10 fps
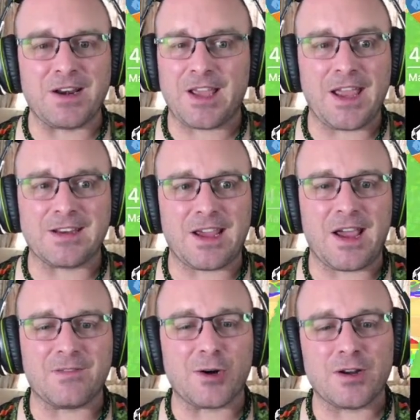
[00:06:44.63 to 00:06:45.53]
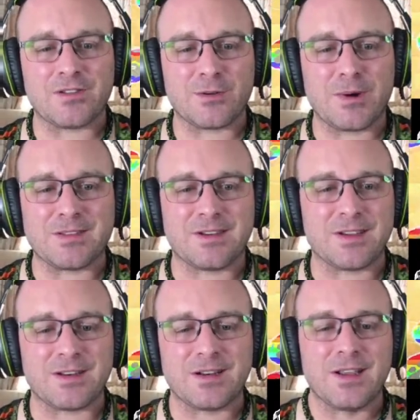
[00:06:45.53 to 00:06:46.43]
I had to have her as a
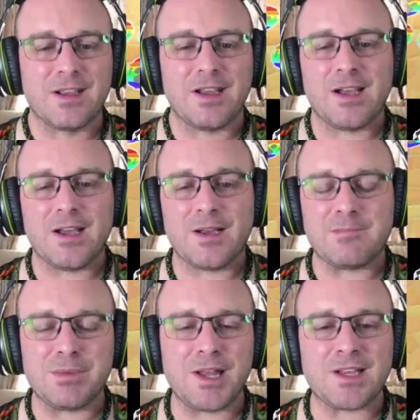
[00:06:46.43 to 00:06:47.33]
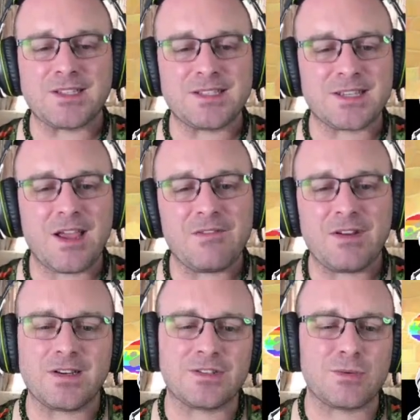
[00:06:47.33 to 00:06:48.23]
resident. Um, plus, it's kind of
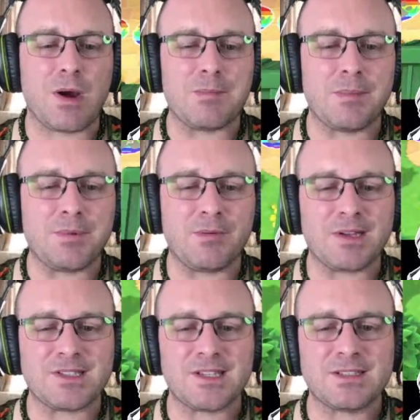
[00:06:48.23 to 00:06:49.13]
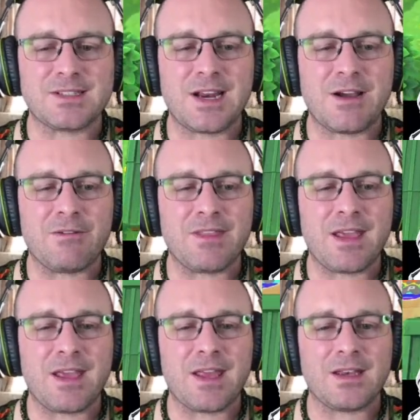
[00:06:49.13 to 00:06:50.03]
fun to swap up your residents now and
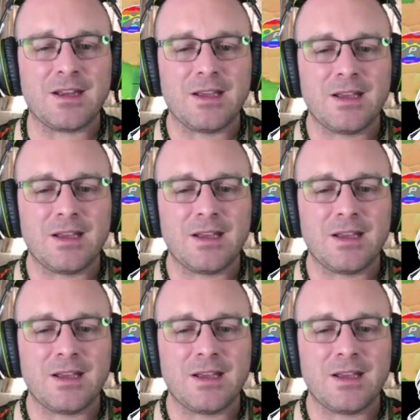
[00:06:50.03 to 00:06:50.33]
then.